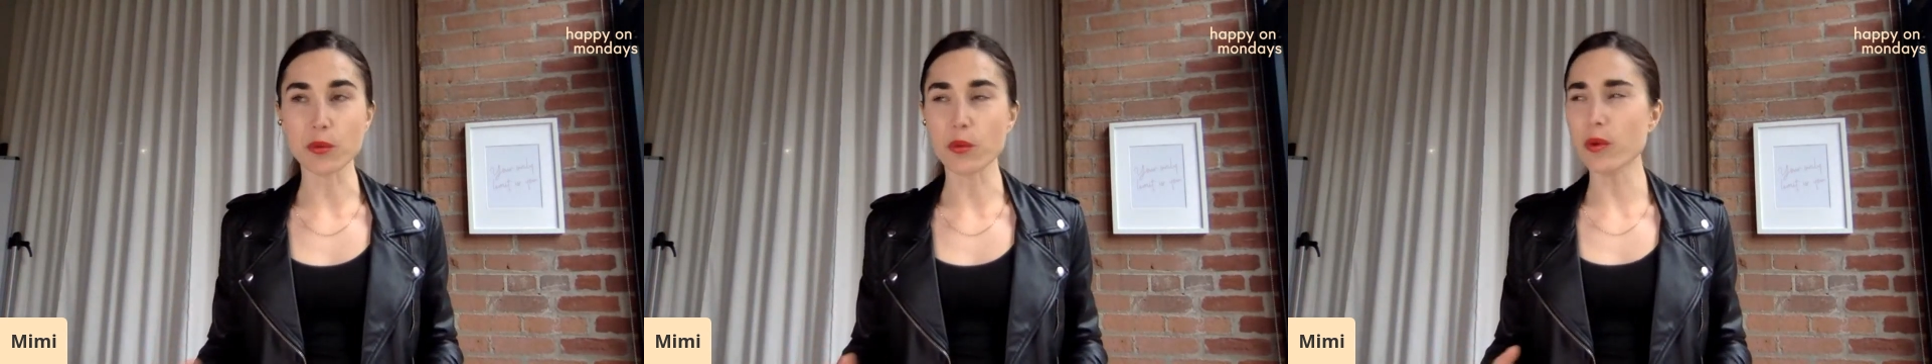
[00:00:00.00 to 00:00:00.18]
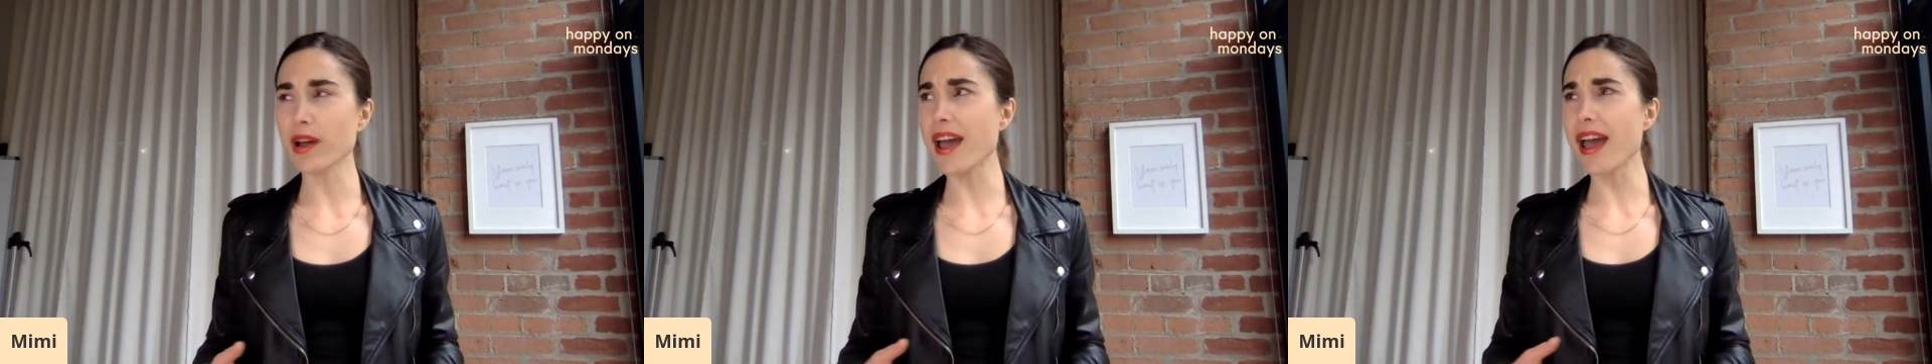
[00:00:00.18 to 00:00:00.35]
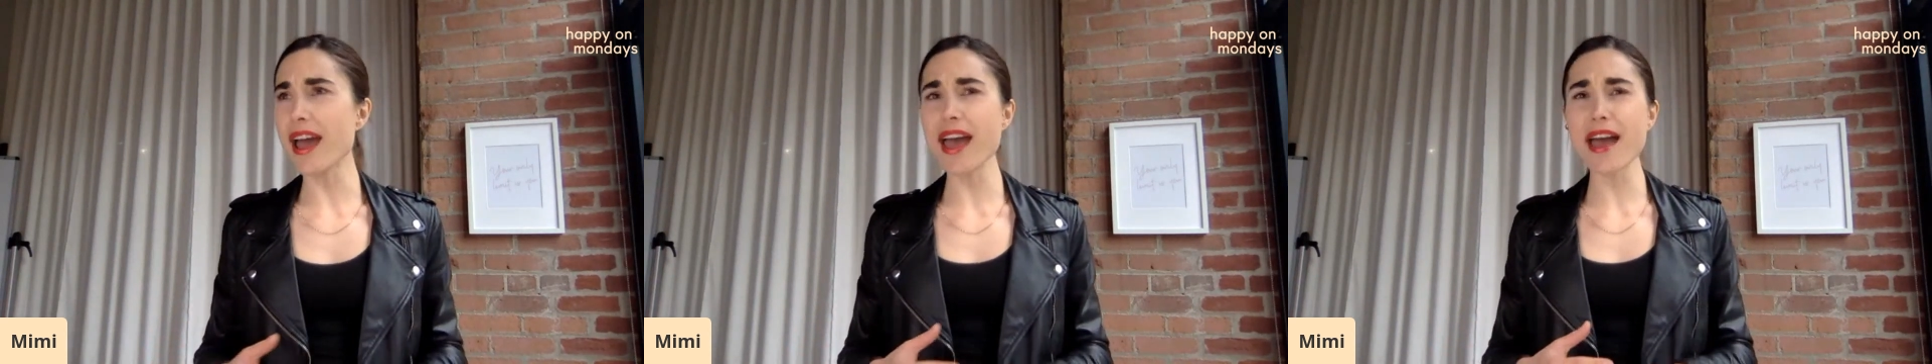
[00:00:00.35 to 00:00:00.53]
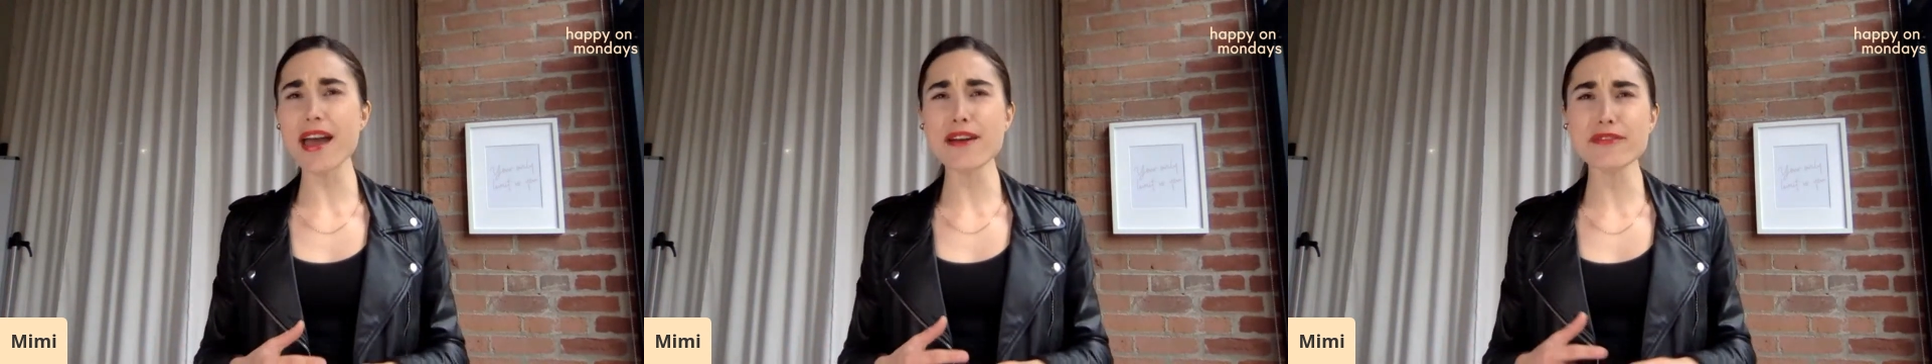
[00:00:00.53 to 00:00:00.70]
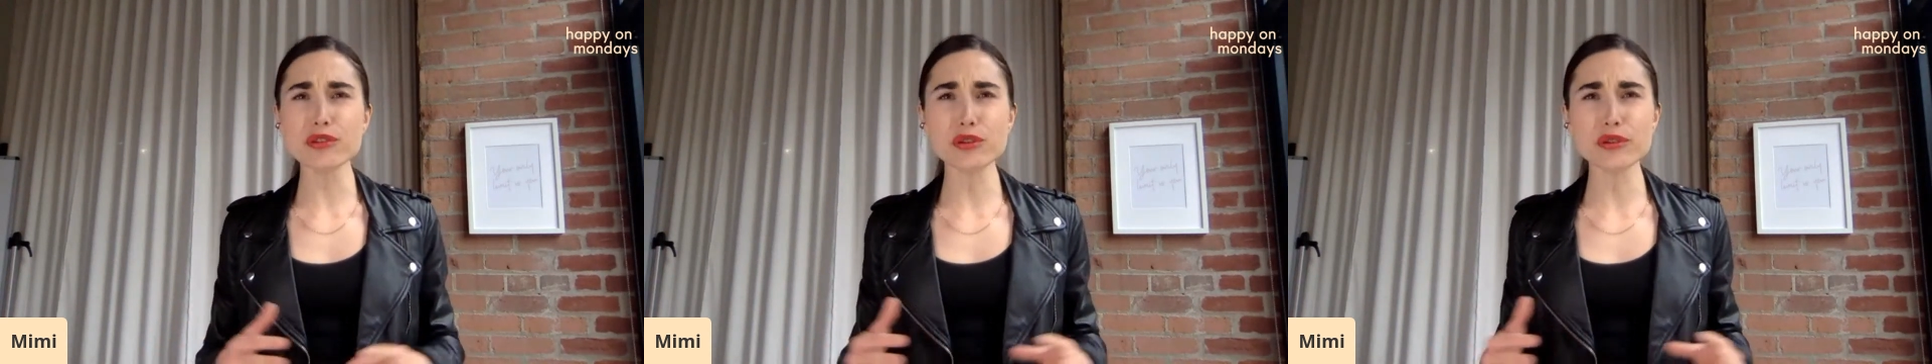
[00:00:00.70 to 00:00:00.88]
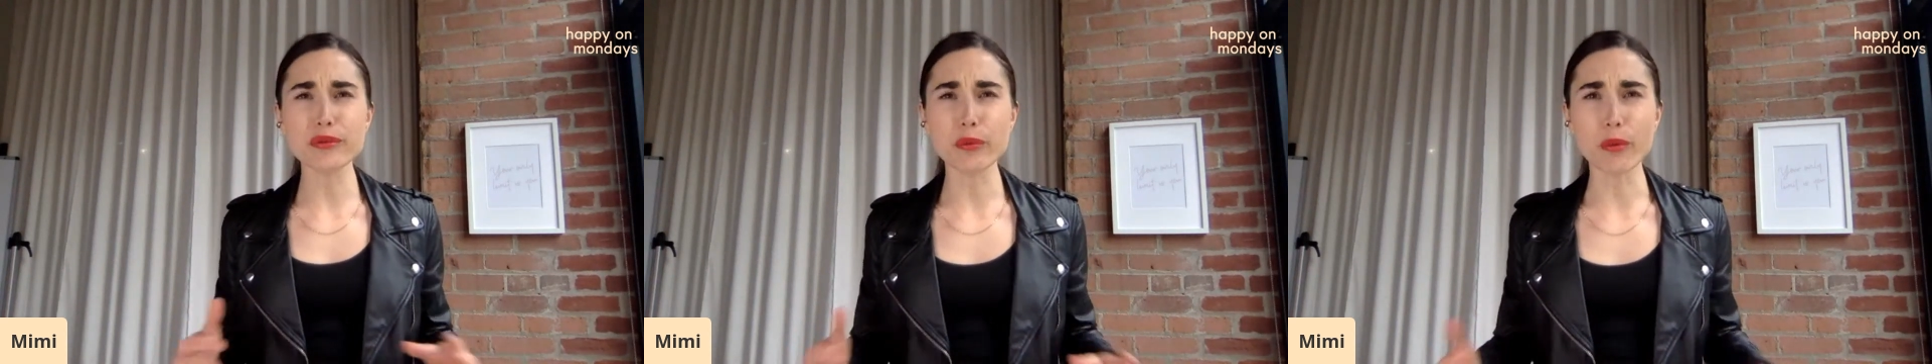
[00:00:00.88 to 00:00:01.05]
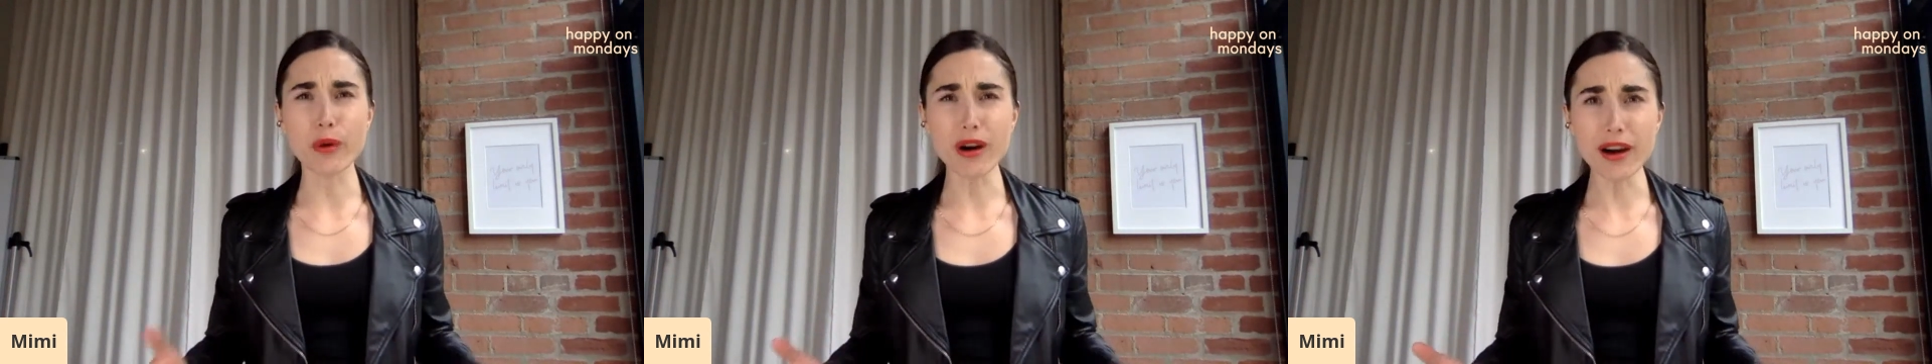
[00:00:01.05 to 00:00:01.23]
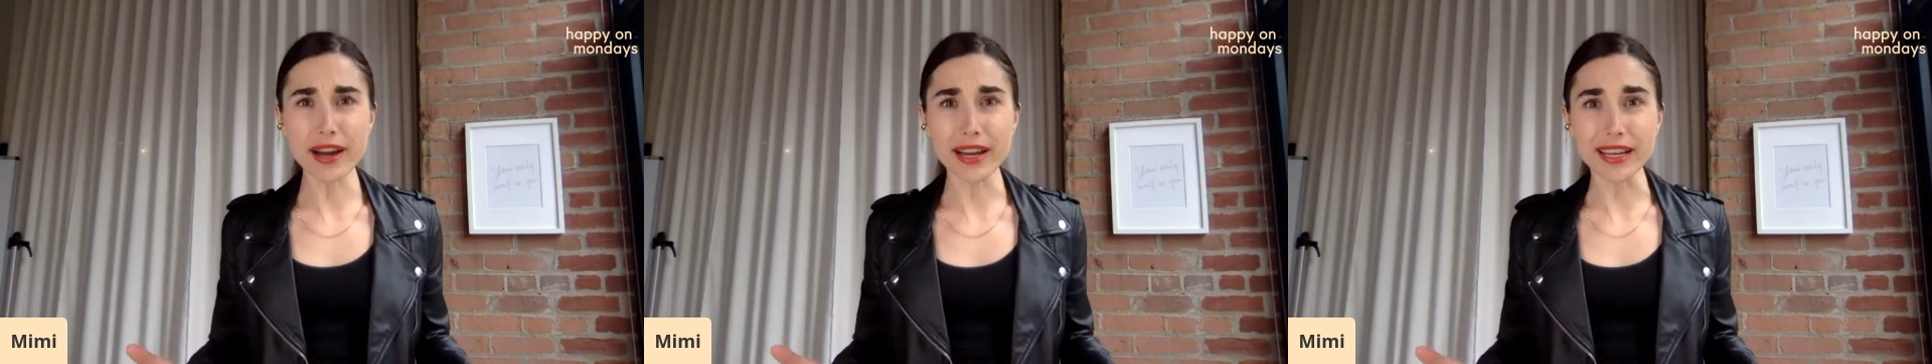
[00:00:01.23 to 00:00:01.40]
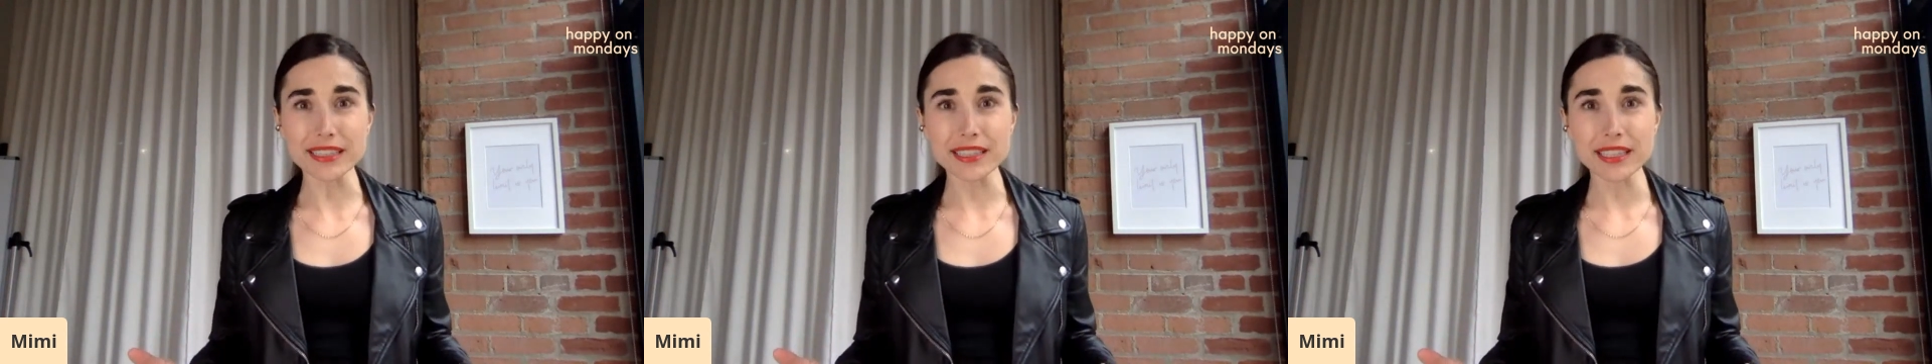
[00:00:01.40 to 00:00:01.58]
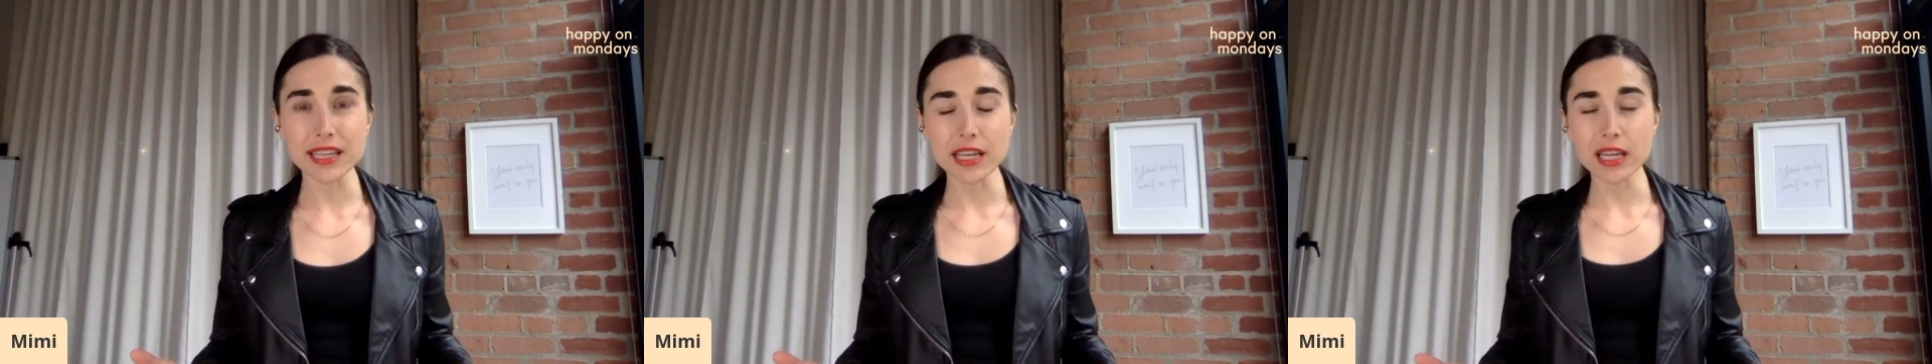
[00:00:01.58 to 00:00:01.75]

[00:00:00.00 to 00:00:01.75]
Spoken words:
whatever you want.